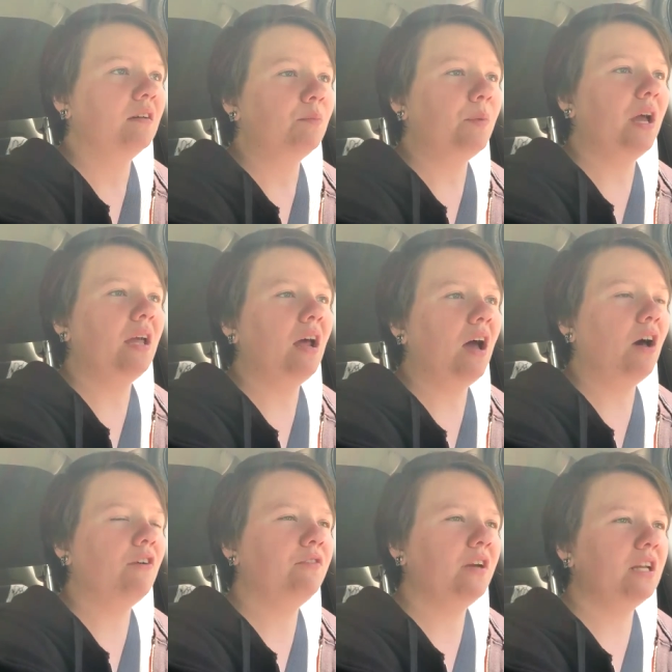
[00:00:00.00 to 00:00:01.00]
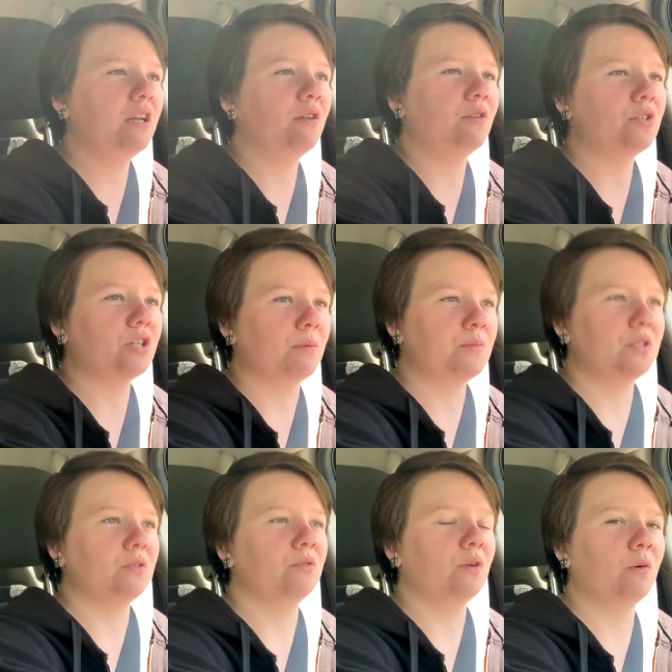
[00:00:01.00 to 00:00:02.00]
But I'll find another job
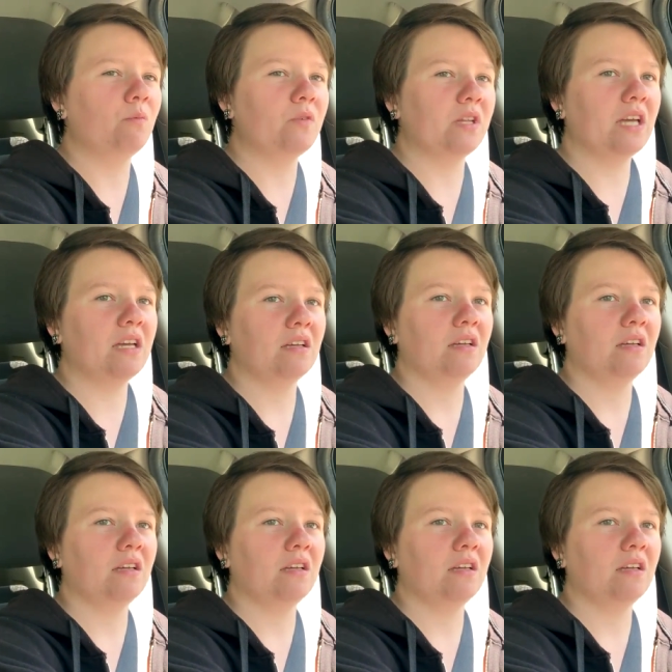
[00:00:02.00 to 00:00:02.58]
soon, hopefully.